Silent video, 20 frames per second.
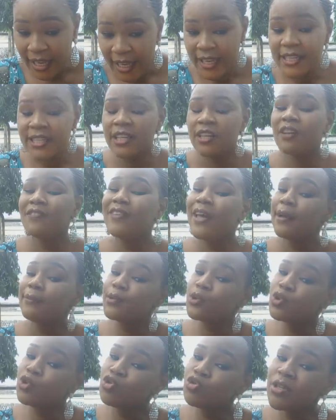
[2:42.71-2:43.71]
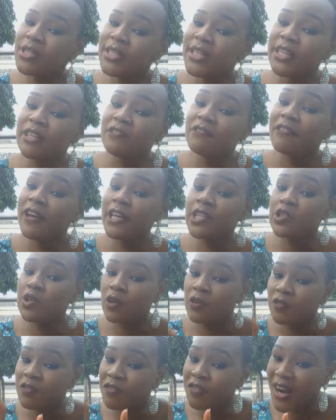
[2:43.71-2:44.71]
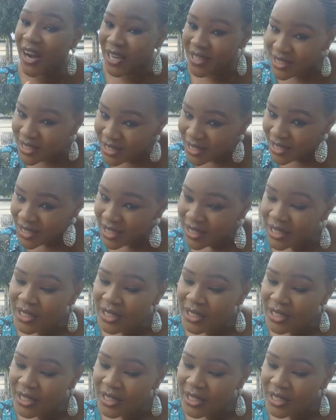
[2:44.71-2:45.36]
Instead of them to treat the infection first,